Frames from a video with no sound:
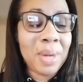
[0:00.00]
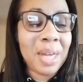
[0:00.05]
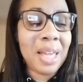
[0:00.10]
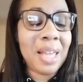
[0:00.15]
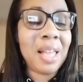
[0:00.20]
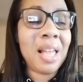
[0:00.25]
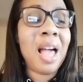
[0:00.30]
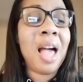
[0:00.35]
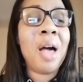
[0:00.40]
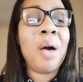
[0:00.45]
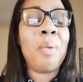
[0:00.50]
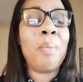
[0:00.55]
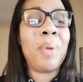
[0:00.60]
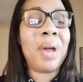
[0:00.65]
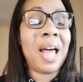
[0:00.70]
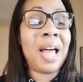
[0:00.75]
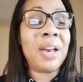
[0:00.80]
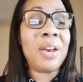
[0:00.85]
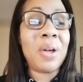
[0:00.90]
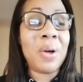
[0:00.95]
me,
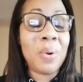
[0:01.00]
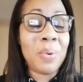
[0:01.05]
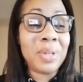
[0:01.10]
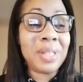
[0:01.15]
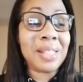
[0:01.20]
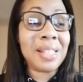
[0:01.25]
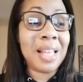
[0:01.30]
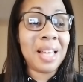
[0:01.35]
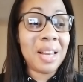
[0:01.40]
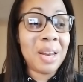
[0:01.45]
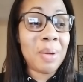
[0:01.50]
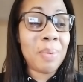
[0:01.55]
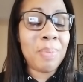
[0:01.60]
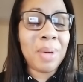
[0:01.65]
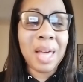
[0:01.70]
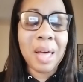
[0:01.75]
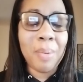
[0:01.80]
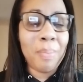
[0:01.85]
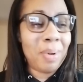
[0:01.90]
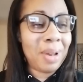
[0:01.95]
but I know it's going to
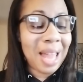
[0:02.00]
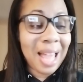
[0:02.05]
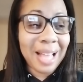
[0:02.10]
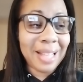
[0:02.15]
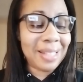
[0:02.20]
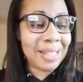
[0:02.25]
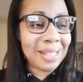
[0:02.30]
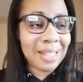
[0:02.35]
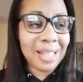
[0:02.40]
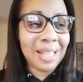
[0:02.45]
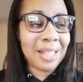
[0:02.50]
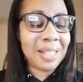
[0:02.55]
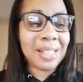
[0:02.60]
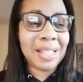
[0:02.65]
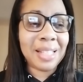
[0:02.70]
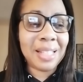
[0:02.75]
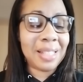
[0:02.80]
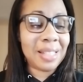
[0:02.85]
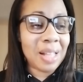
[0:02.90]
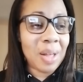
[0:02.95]
be a blessing
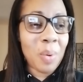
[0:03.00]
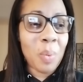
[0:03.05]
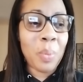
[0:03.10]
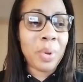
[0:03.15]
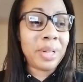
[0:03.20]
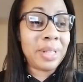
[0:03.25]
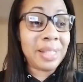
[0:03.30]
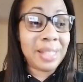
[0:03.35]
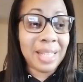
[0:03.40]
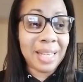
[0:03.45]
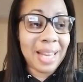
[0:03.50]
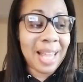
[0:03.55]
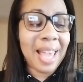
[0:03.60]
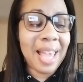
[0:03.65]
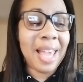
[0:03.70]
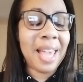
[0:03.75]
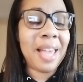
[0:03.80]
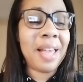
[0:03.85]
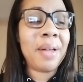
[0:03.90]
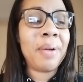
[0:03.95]
to someone
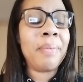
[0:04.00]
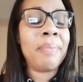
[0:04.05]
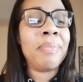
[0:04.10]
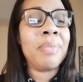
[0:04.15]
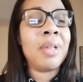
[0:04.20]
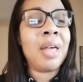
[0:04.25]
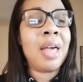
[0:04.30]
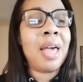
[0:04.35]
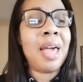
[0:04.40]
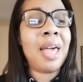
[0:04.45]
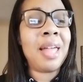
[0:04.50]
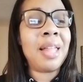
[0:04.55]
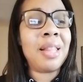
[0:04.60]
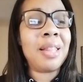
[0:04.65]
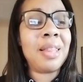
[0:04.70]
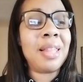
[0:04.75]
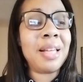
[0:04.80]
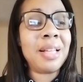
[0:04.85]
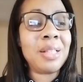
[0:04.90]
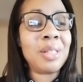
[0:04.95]
today.
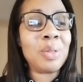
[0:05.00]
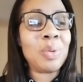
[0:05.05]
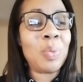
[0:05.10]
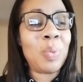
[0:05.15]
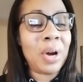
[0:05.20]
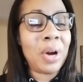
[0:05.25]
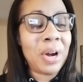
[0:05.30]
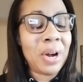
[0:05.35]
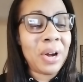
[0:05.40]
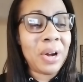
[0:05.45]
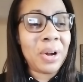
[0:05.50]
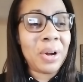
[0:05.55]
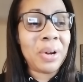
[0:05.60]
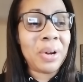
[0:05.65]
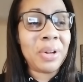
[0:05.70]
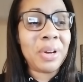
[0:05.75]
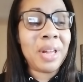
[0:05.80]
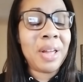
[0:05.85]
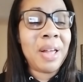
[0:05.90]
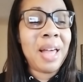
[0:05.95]
And this
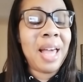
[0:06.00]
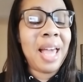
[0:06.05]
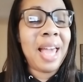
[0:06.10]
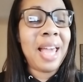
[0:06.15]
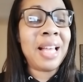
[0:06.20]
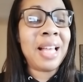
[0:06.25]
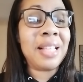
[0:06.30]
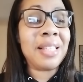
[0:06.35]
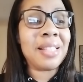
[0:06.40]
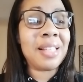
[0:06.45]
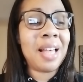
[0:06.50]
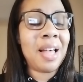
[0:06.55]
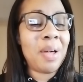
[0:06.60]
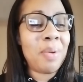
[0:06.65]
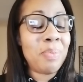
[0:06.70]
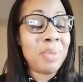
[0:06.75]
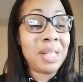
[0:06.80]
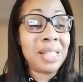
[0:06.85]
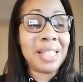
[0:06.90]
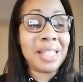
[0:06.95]
word is
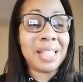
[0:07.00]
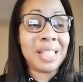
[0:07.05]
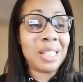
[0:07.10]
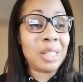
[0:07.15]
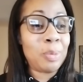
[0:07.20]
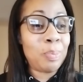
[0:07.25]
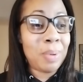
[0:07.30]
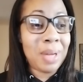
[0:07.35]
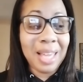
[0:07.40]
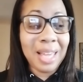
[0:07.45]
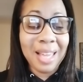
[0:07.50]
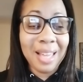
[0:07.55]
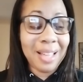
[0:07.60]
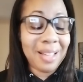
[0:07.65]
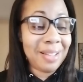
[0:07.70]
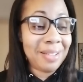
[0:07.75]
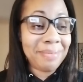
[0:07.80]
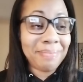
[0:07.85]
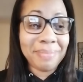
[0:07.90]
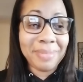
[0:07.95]
coming to
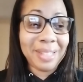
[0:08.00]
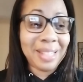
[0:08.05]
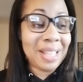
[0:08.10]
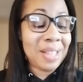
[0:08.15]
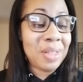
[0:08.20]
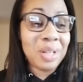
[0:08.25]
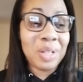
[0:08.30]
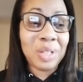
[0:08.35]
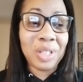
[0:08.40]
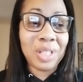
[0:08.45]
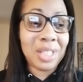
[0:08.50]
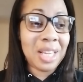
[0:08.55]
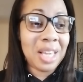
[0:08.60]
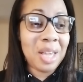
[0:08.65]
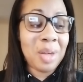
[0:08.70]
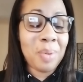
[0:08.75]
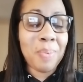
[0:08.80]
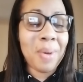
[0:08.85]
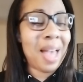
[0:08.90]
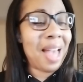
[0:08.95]
speak to the
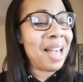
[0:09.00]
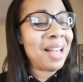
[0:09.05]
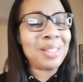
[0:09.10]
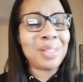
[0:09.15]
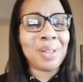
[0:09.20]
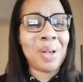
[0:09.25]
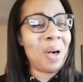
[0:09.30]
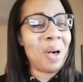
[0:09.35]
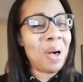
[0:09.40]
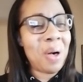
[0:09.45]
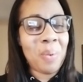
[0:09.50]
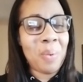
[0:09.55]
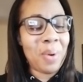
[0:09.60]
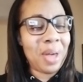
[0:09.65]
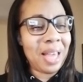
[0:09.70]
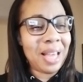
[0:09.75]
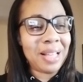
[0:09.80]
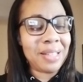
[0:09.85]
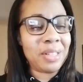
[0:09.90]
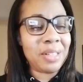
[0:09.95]
sheep as
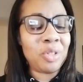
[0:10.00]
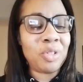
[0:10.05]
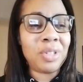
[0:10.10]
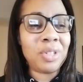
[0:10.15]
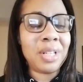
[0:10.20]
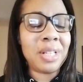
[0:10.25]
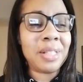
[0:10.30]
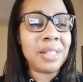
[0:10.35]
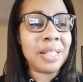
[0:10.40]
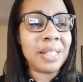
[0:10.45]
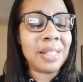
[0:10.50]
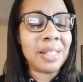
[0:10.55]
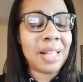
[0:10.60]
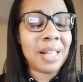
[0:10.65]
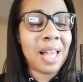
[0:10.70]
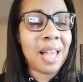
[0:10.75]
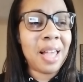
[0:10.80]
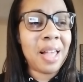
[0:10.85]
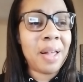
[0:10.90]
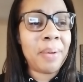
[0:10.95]
always in Jesus'
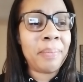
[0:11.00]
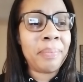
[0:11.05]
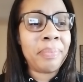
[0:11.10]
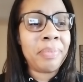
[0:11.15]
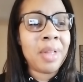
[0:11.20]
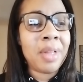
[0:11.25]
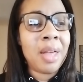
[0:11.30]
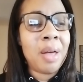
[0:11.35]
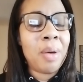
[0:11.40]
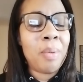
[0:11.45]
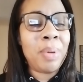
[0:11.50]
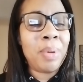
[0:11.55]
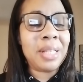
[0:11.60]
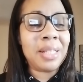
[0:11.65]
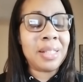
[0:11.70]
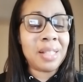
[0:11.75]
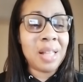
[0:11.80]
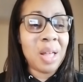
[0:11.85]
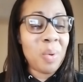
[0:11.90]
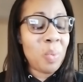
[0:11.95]
name.
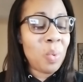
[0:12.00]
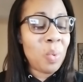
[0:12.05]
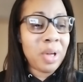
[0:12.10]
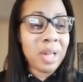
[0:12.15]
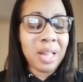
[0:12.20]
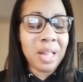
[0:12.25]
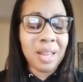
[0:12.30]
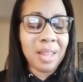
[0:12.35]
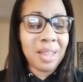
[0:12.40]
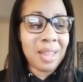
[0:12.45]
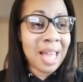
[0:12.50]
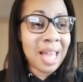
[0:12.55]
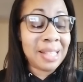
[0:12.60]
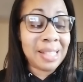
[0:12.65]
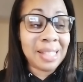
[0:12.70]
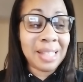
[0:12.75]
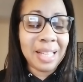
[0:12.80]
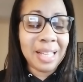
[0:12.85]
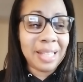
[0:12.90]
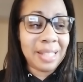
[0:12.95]
But someone
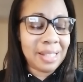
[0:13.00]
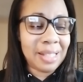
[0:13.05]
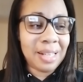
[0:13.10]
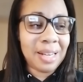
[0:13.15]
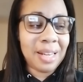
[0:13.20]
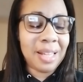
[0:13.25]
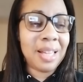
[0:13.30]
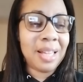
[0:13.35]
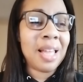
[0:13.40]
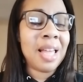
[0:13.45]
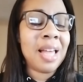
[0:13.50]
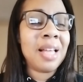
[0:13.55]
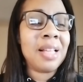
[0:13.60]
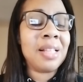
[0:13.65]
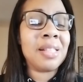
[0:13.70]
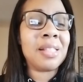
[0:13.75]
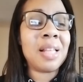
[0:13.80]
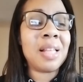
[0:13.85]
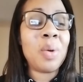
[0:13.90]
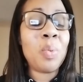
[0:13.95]
that's listening,
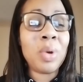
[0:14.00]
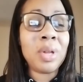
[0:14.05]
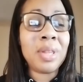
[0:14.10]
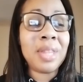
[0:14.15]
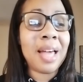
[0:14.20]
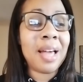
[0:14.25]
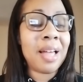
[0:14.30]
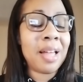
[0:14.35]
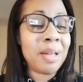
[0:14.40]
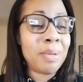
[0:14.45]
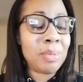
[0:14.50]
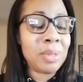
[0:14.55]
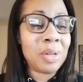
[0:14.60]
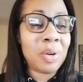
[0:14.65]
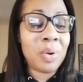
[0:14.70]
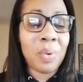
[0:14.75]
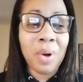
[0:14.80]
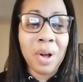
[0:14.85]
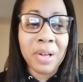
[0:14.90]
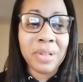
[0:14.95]
someone that comes
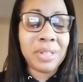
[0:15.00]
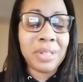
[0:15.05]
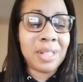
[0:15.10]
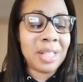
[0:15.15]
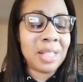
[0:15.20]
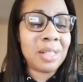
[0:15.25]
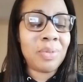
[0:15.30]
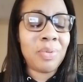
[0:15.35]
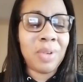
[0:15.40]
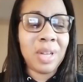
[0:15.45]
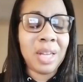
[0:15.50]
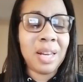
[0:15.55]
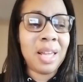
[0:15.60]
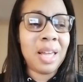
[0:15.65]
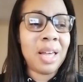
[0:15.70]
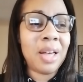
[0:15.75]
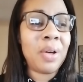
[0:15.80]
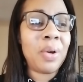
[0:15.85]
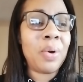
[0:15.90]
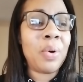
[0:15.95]
across this
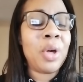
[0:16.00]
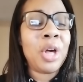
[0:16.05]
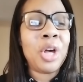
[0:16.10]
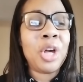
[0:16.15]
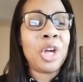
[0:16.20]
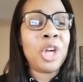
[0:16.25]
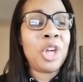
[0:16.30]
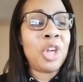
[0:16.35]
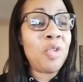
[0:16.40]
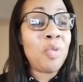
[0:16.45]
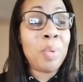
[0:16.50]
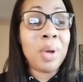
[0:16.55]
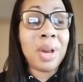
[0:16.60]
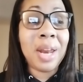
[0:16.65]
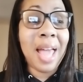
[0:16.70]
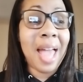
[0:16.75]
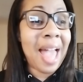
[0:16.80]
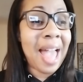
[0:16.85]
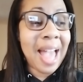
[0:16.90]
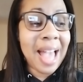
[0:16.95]
video, you've
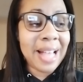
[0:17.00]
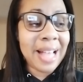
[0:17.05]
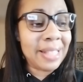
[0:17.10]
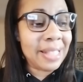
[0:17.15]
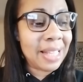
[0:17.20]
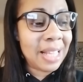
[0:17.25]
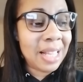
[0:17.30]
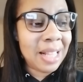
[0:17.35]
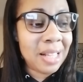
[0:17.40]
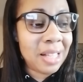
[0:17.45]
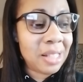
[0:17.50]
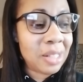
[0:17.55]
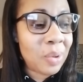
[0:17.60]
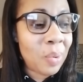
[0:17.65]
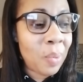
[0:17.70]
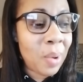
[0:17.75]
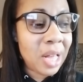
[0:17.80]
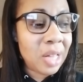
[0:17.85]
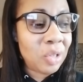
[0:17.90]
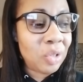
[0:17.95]
been asking this
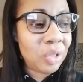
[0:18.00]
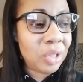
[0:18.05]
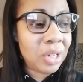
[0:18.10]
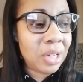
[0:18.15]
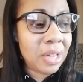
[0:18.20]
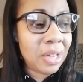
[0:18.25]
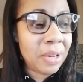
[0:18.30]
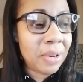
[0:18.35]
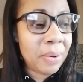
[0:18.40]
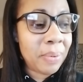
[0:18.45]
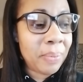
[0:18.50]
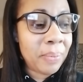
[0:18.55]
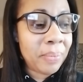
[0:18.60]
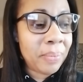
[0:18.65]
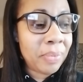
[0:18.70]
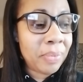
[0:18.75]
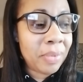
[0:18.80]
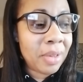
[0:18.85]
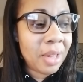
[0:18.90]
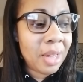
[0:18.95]
question.
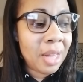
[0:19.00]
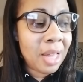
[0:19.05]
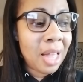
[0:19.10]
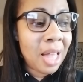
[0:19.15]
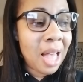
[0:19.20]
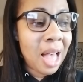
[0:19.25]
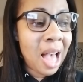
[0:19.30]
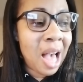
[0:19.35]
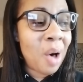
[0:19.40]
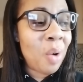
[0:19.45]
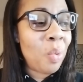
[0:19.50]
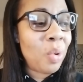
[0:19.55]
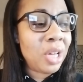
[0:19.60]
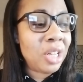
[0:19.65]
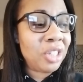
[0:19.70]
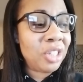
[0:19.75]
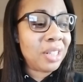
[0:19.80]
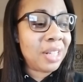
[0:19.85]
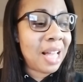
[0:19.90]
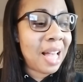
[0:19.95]
I
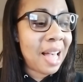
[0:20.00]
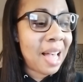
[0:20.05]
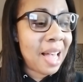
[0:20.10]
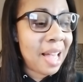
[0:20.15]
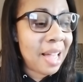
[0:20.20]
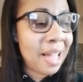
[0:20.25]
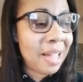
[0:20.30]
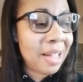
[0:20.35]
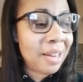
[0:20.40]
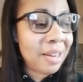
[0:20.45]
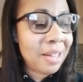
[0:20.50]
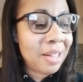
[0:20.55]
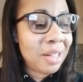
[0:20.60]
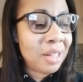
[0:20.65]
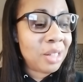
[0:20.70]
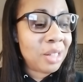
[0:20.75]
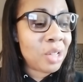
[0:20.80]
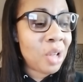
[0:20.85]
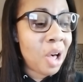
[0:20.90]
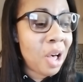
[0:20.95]
wish God
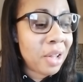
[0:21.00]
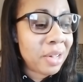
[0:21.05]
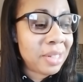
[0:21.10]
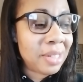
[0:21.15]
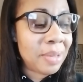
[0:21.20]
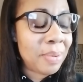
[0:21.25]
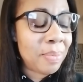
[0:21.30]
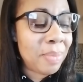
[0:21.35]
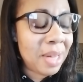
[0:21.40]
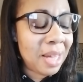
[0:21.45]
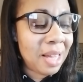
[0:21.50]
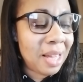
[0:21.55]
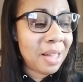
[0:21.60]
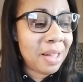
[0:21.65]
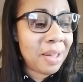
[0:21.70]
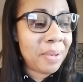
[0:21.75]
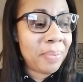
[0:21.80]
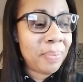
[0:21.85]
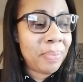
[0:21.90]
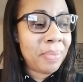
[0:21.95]
talked to
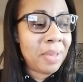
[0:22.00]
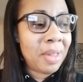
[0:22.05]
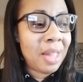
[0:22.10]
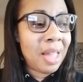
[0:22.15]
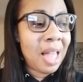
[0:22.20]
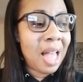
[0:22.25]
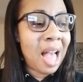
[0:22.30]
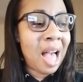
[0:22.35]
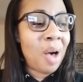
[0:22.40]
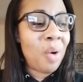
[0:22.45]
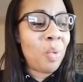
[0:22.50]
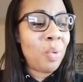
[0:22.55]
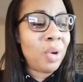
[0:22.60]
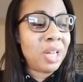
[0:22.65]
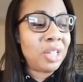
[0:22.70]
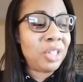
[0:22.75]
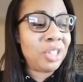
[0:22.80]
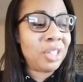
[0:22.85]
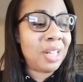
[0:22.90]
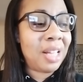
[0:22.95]
me. I
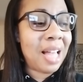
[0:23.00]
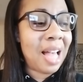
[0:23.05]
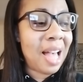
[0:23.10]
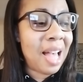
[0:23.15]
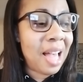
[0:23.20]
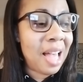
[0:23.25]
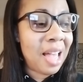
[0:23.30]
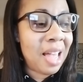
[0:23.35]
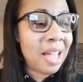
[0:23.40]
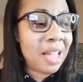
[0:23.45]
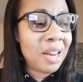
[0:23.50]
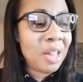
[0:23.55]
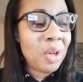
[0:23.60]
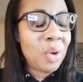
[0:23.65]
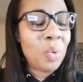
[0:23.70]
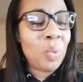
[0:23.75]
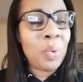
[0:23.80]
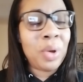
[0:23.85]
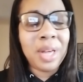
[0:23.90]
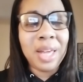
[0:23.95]
wish God
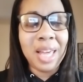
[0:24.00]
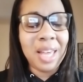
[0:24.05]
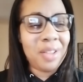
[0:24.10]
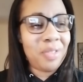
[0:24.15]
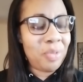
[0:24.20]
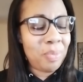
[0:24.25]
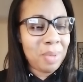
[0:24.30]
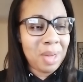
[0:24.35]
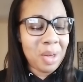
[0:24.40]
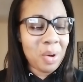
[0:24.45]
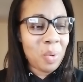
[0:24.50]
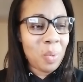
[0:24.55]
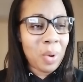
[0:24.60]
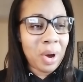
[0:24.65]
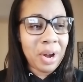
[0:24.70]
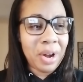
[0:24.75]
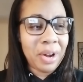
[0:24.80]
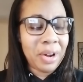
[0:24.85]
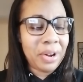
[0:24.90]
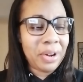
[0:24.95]
would give me a
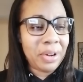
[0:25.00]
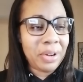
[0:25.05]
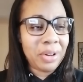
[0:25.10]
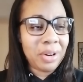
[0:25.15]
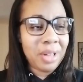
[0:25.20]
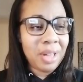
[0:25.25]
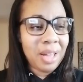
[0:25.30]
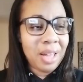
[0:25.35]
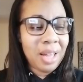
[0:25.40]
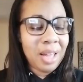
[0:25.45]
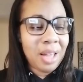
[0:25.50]
word.